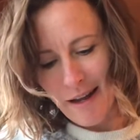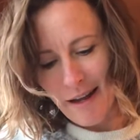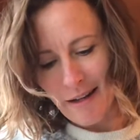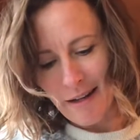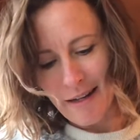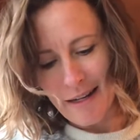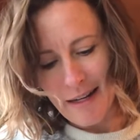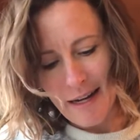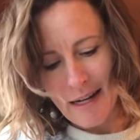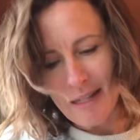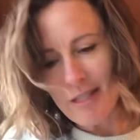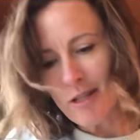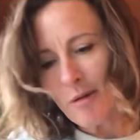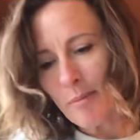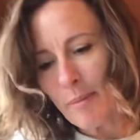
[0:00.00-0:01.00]
and
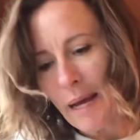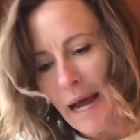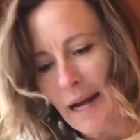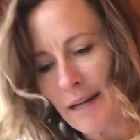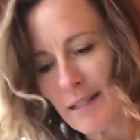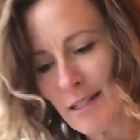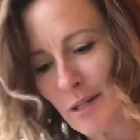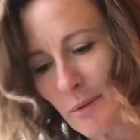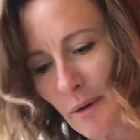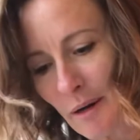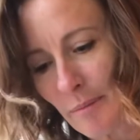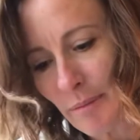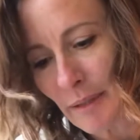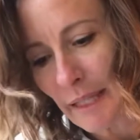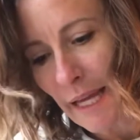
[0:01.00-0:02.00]
connects you back to our
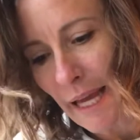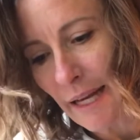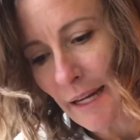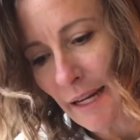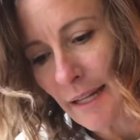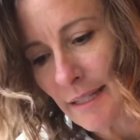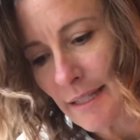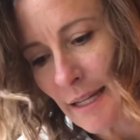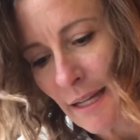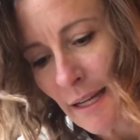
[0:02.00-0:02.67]
planet.